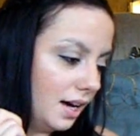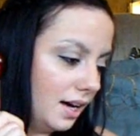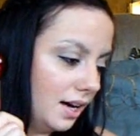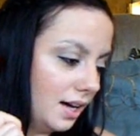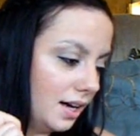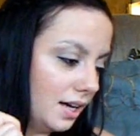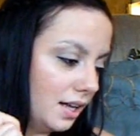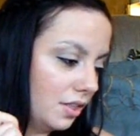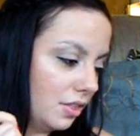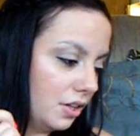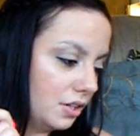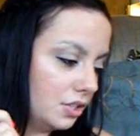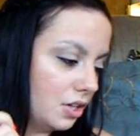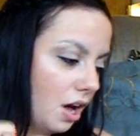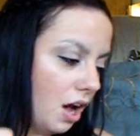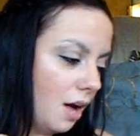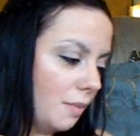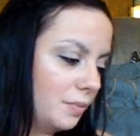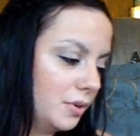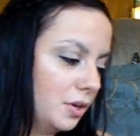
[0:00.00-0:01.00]
Uh, the
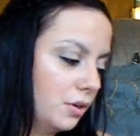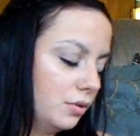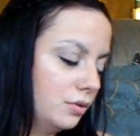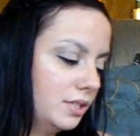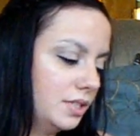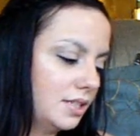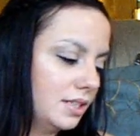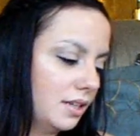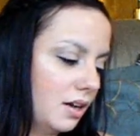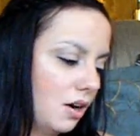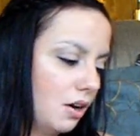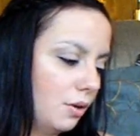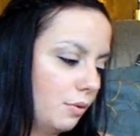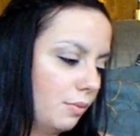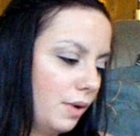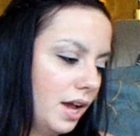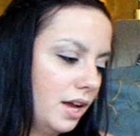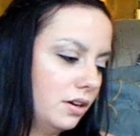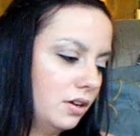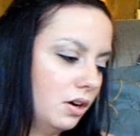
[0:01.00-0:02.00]
top notes
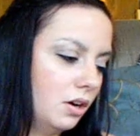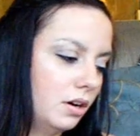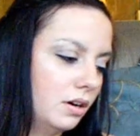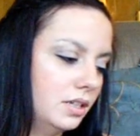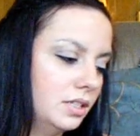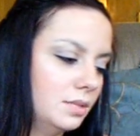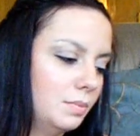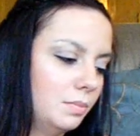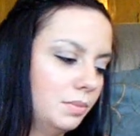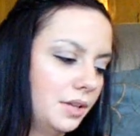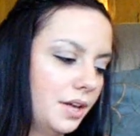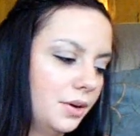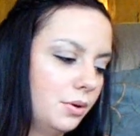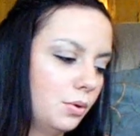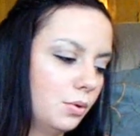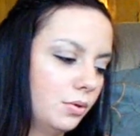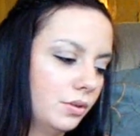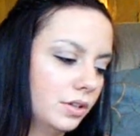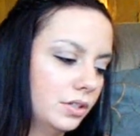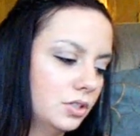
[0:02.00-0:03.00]
are red currant,
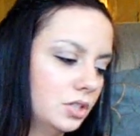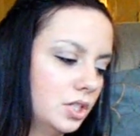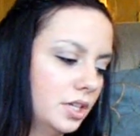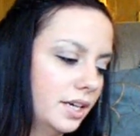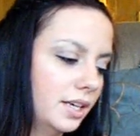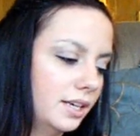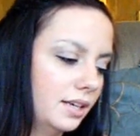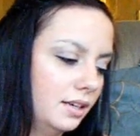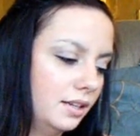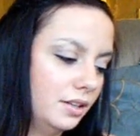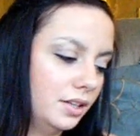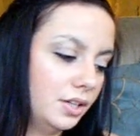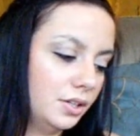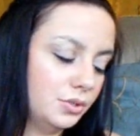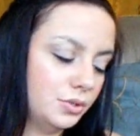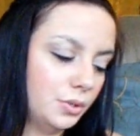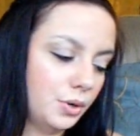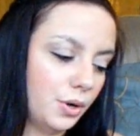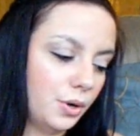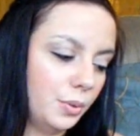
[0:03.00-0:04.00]
blood orange,
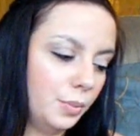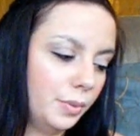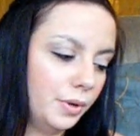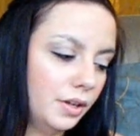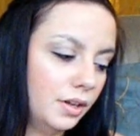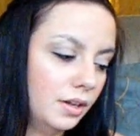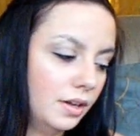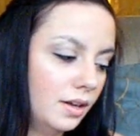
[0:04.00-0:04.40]
heliotrope.